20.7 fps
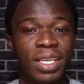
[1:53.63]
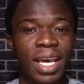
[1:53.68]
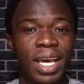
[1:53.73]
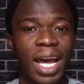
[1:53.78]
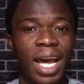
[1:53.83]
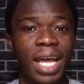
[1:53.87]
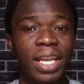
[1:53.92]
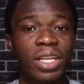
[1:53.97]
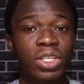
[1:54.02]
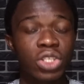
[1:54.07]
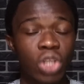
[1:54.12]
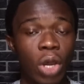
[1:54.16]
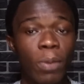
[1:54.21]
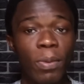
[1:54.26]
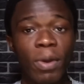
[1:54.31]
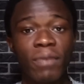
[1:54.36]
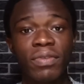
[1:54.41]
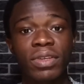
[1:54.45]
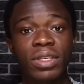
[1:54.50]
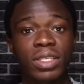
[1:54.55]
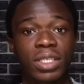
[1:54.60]
At the top of
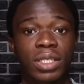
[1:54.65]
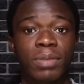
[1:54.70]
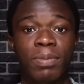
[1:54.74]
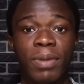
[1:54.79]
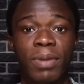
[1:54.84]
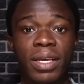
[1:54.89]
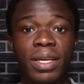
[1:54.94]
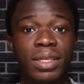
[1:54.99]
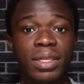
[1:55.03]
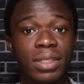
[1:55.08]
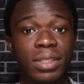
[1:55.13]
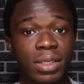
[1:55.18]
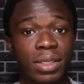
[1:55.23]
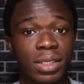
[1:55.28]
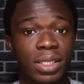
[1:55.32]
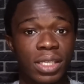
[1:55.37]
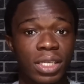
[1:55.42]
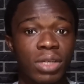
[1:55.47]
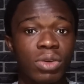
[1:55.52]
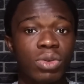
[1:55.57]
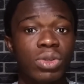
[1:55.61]
the display is the
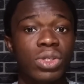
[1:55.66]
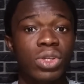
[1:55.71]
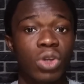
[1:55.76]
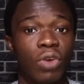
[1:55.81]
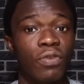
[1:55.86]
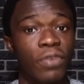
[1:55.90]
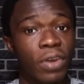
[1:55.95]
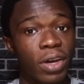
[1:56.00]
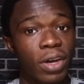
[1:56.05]
single selfie